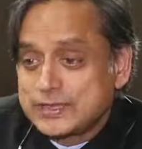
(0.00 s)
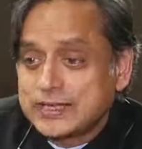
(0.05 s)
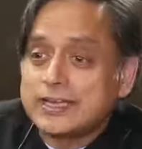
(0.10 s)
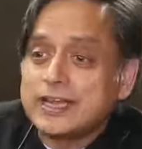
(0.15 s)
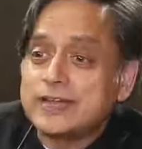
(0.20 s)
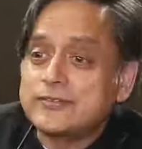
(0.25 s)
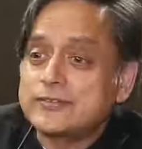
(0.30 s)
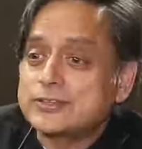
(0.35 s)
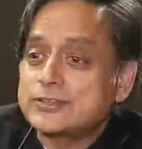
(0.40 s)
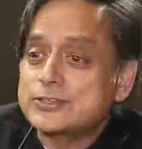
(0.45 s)
and I
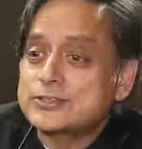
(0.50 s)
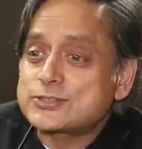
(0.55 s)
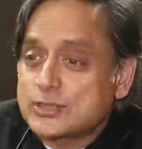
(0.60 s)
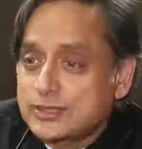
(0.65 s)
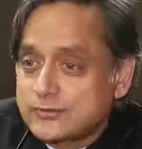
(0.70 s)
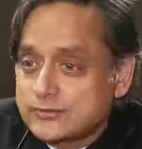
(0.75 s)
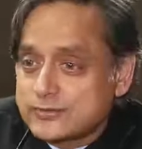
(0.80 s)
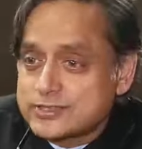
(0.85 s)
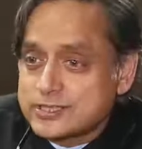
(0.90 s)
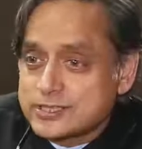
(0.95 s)
are having this
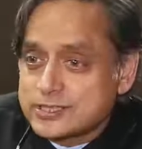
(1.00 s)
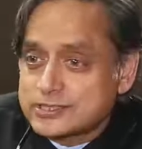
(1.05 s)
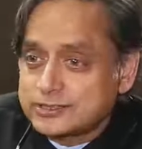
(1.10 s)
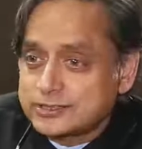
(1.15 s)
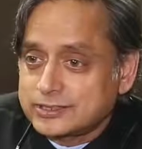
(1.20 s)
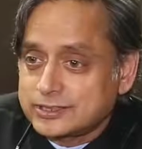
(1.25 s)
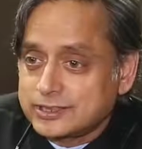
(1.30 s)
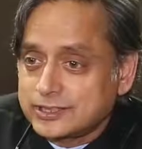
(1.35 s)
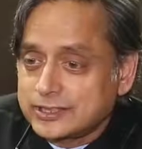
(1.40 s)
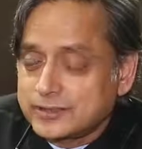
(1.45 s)

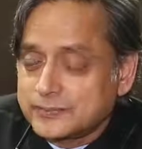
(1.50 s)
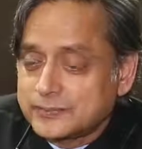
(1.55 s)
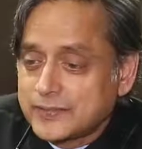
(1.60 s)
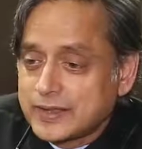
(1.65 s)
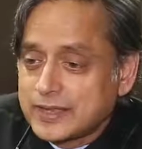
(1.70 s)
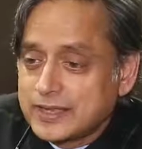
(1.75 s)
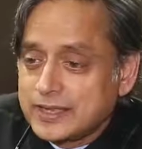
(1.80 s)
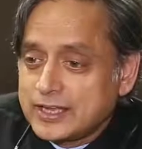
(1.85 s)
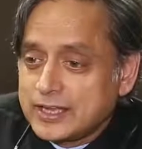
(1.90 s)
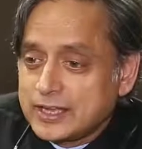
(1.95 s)
conversation here.
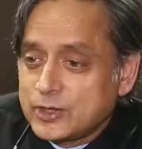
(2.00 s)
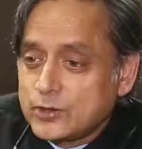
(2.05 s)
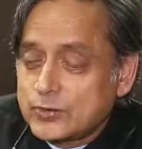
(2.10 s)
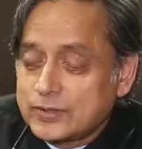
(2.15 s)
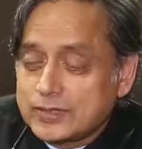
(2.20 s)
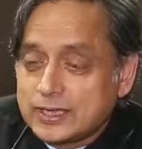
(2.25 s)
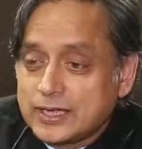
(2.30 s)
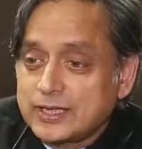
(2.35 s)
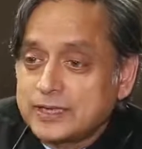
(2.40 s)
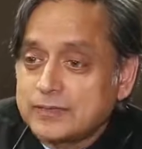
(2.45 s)

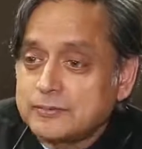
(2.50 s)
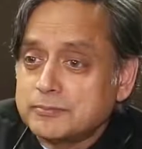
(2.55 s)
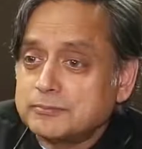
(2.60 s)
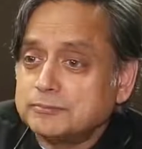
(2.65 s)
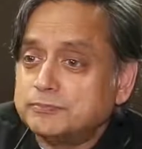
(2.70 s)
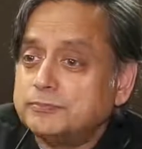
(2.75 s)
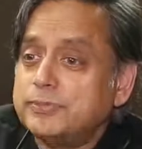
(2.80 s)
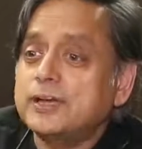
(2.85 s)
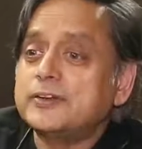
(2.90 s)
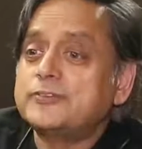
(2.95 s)
You and I
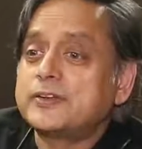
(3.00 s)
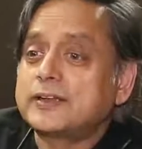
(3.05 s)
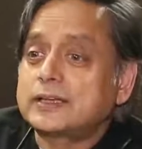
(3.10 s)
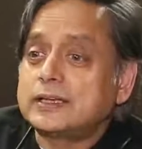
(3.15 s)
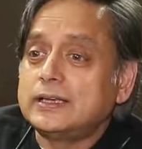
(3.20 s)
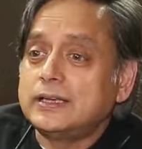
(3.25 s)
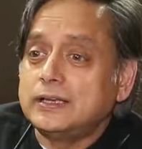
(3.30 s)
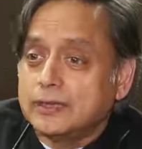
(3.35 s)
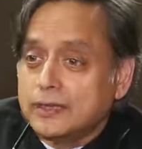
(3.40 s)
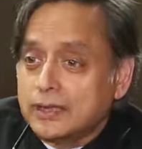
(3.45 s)

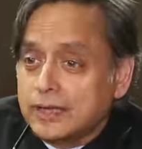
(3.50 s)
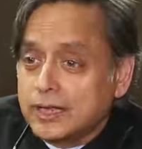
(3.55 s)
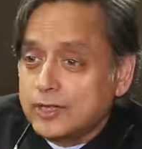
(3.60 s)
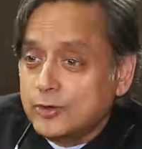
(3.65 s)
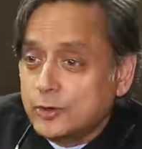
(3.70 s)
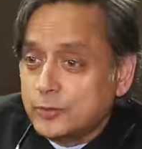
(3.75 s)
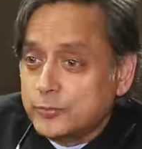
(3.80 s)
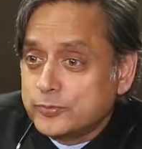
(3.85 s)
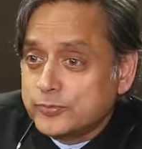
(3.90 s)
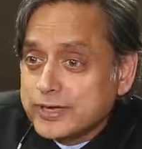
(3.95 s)
perfectly, I
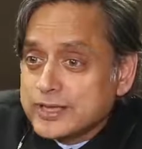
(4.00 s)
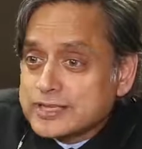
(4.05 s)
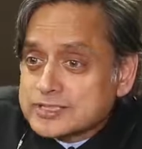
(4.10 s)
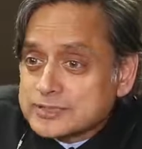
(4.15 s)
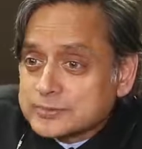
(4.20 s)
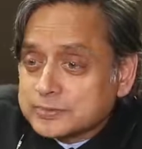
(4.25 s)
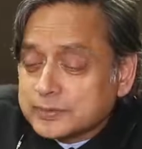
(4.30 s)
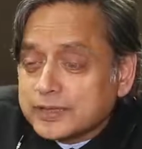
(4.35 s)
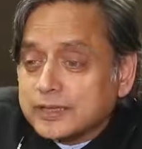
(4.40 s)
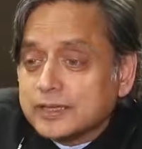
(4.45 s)
hope
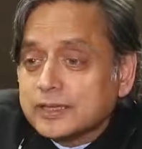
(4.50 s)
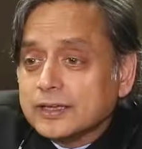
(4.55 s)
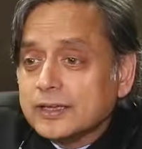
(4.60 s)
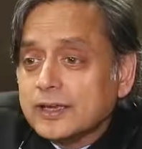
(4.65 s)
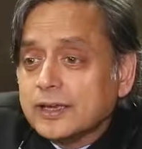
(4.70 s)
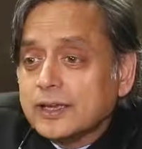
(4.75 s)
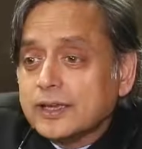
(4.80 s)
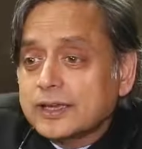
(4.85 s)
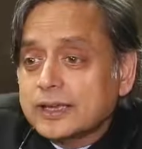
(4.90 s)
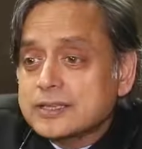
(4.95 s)
reasonably,
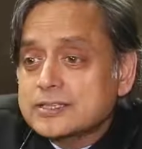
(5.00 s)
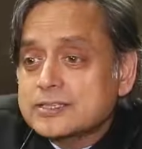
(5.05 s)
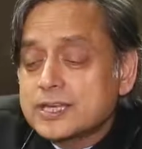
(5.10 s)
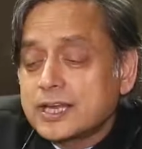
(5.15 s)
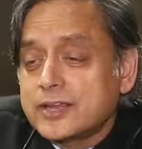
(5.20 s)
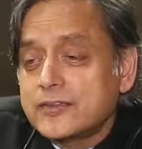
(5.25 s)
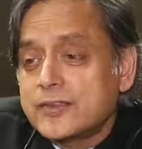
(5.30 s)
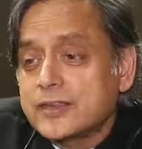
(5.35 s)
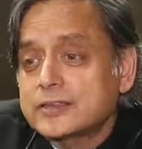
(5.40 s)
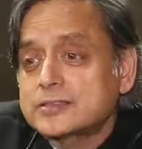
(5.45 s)
can
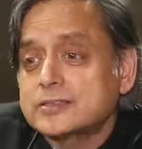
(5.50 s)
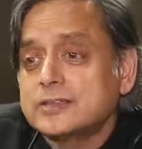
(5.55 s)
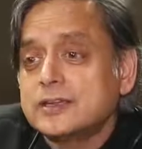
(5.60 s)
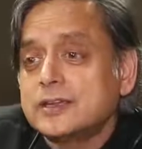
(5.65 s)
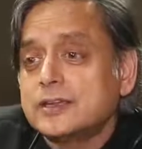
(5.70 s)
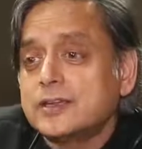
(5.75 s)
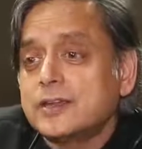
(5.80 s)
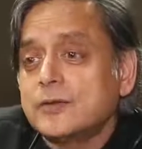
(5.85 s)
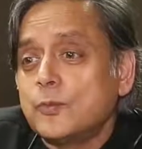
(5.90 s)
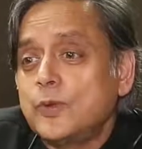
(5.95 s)
say that
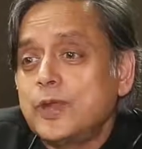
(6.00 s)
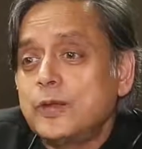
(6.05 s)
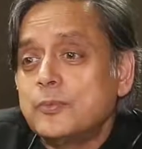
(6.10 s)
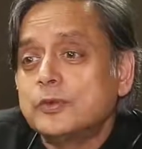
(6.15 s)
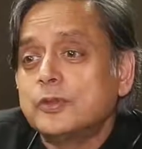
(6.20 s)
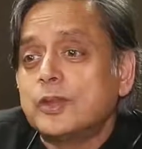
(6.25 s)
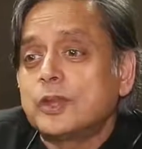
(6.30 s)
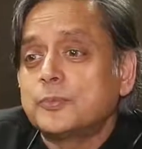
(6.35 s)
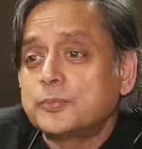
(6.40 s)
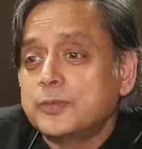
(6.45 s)
we
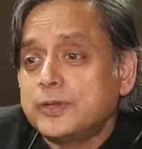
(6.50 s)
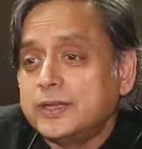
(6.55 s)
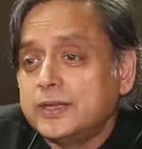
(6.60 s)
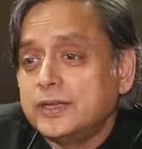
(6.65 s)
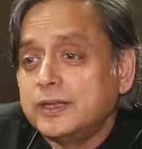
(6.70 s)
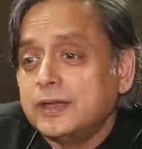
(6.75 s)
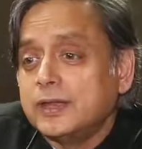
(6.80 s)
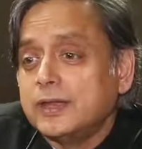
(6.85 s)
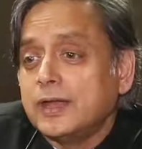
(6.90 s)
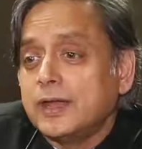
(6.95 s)
will not
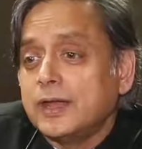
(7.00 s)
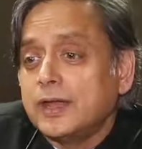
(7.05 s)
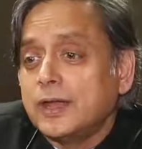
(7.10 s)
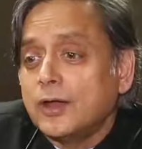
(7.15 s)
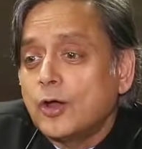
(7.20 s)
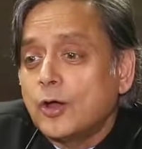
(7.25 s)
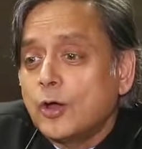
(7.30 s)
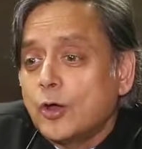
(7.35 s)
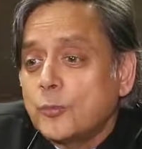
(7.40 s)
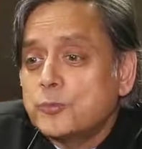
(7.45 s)
be
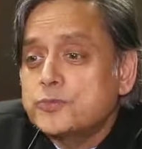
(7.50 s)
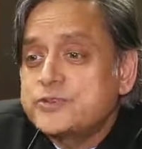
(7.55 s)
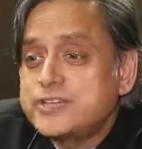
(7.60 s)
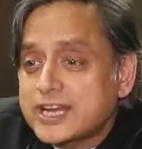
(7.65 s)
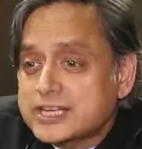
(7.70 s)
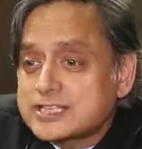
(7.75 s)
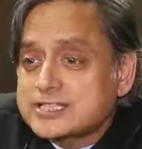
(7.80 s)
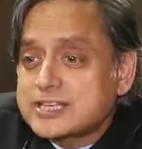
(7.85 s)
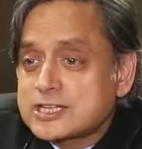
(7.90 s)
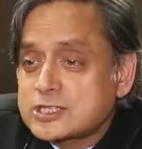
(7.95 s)

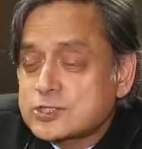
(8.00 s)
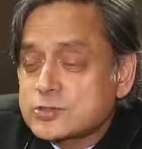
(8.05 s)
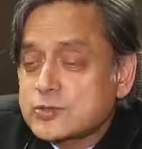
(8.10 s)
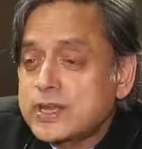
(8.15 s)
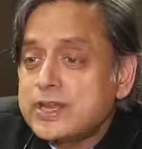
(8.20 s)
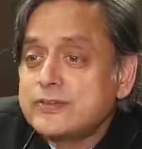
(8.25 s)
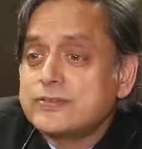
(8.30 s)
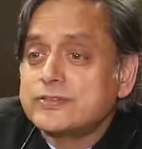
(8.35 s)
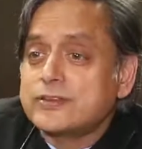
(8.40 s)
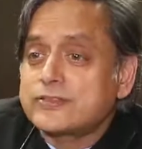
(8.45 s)
objecting to
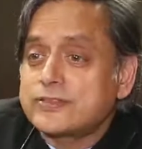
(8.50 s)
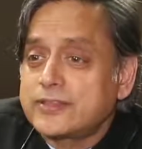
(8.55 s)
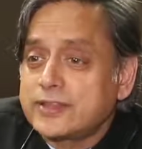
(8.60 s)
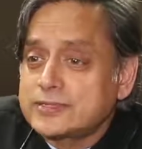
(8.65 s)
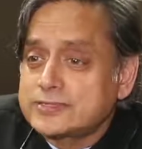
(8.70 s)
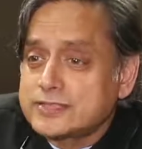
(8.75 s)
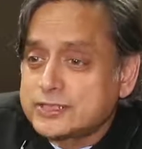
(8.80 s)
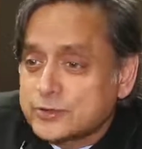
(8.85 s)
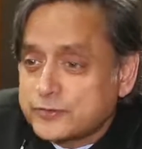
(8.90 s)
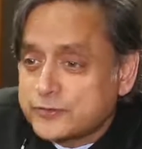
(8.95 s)
even
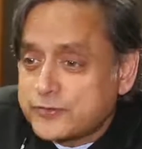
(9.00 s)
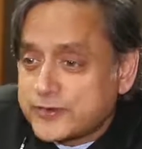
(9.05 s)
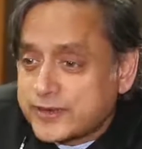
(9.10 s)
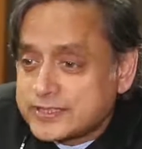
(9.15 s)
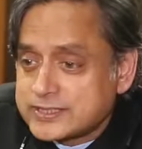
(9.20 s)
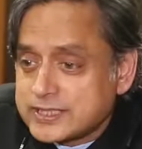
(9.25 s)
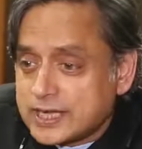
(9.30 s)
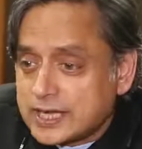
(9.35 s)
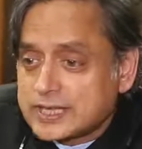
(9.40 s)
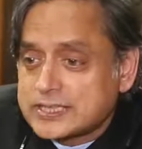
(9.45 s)
things that
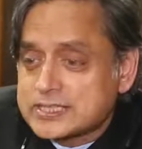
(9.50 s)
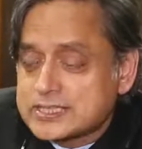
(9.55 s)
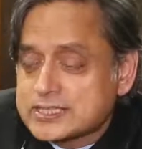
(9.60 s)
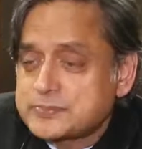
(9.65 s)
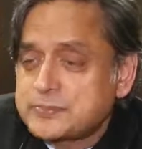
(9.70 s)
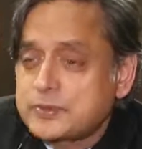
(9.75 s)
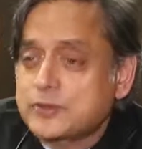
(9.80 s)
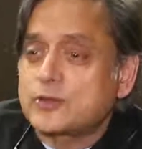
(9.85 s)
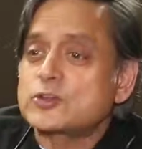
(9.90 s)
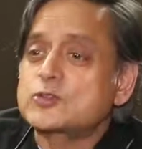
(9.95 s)
offend us
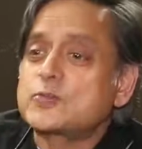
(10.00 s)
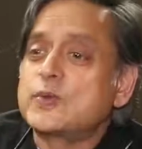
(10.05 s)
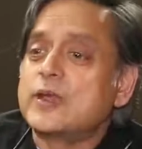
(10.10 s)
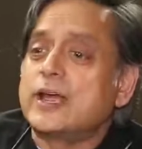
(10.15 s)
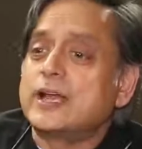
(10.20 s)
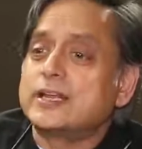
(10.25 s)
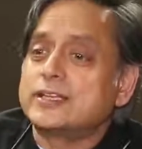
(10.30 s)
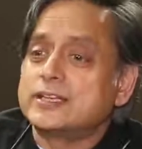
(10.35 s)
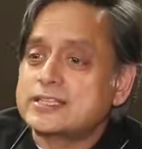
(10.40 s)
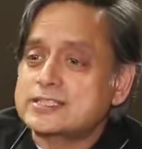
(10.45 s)
because we
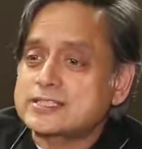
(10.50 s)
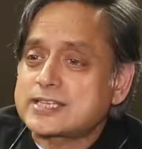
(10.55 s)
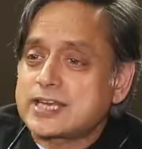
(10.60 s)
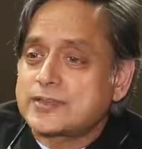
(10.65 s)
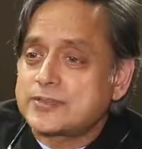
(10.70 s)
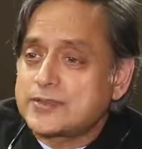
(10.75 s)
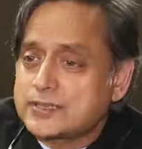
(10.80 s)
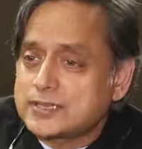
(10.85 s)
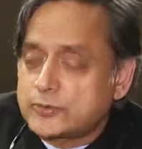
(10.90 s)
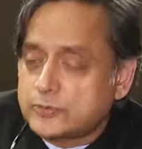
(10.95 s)

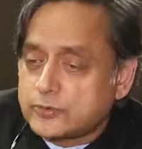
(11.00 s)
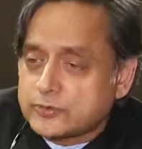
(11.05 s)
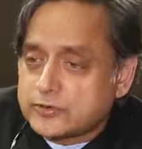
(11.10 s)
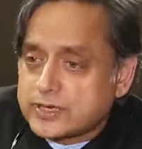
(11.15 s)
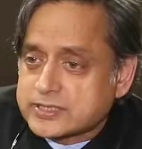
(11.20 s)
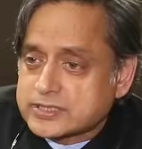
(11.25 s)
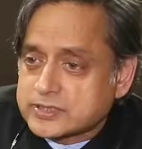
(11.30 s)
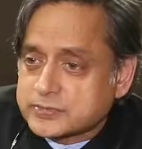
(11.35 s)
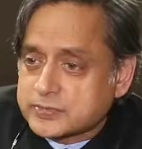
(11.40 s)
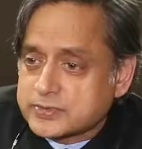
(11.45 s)
understand that
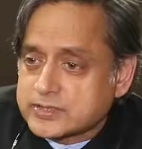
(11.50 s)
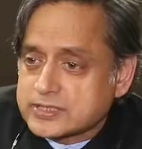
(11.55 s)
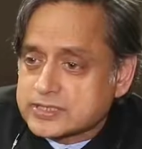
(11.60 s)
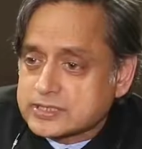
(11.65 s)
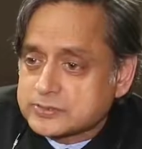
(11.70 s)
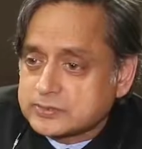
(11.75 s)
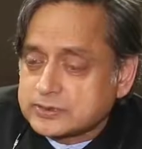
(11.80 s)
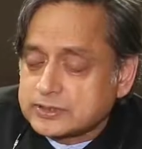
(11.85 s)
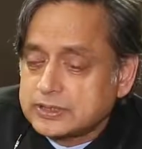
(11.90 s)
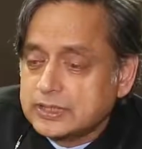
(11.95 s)
democratic
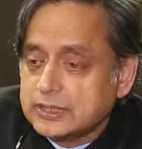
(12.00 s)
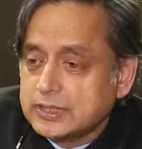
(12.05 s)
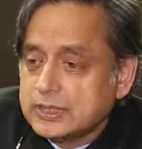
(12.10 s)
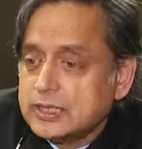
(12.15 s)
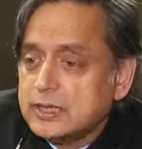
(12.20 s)
principle.